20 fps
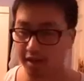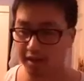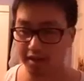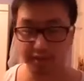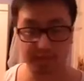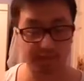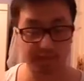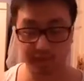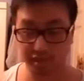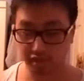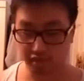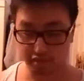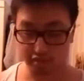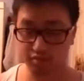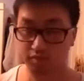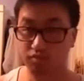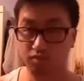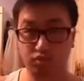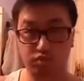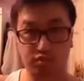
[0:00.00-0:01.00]
right? And then they
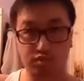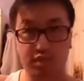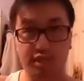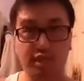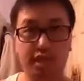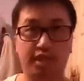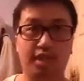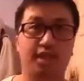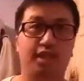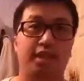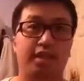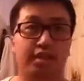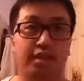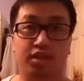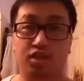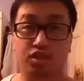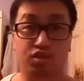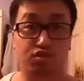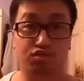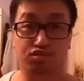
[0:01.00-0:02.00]

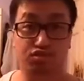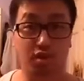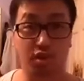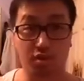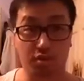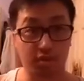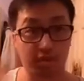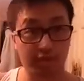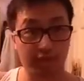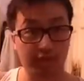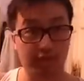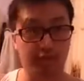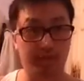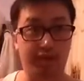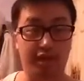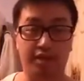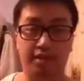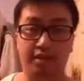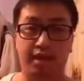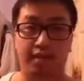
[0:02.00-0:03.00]
just grow,
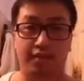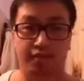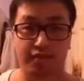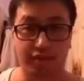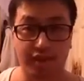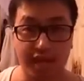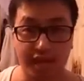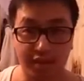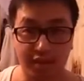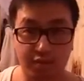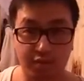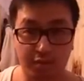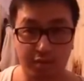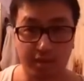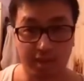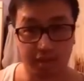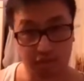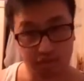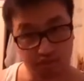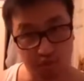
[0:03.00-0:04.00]
right? That's
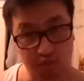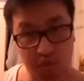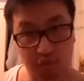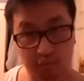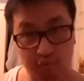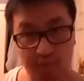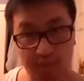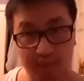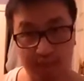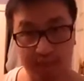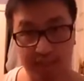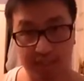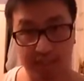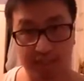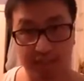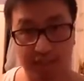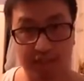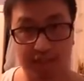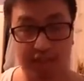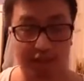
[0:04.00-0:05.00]
what I mean, growth
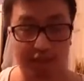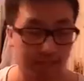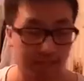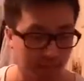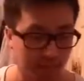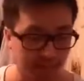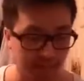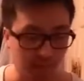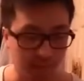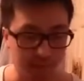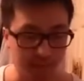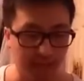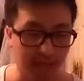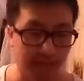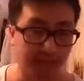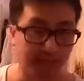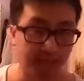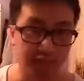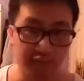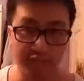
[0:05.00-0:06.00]
plates. Okay, it's from
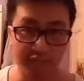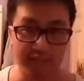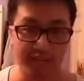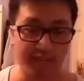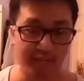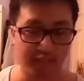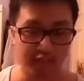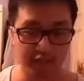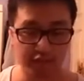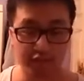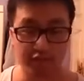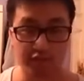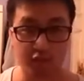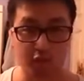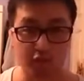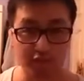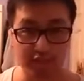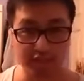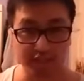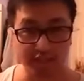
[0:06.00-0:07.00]
that funny age,
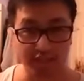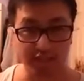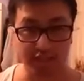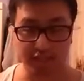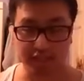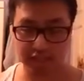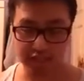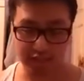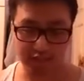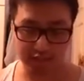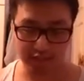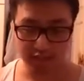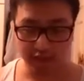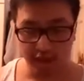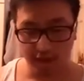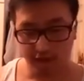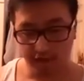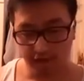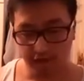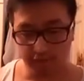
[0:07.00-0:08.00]
14 to
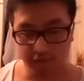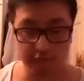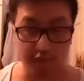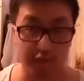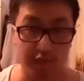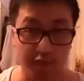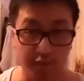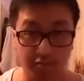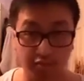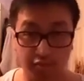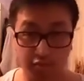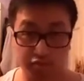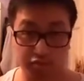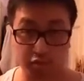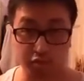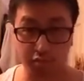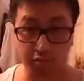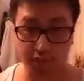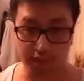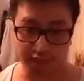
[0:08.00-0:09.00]
16, their
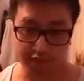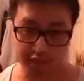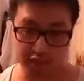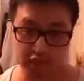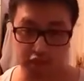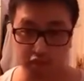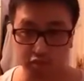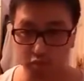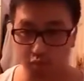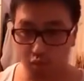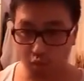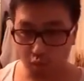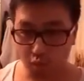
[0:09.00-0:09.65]
growth plates,